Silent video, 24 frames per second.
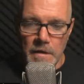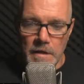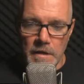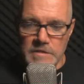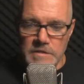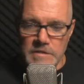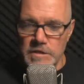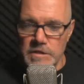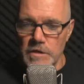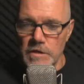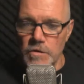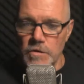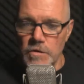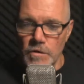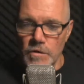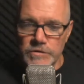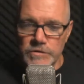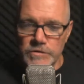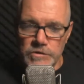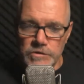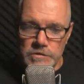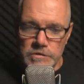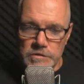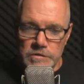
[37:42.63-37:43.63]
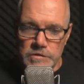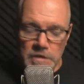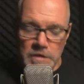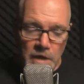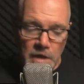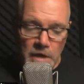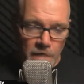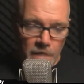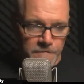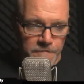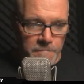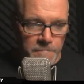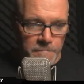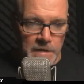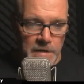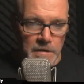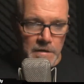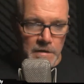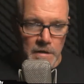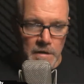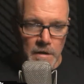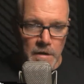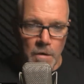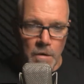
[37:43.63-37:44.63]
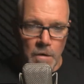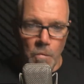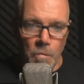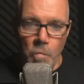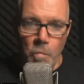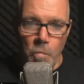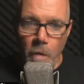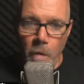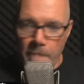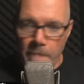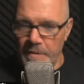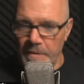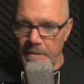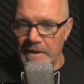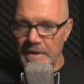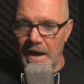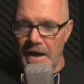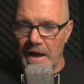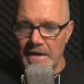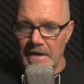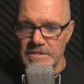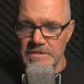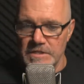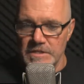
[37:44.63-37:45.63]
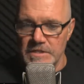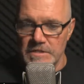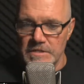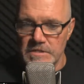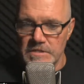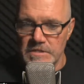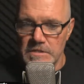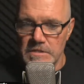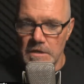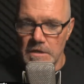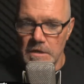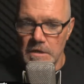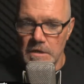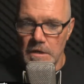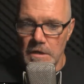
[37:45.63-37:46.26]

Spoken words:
is that your government weaponizes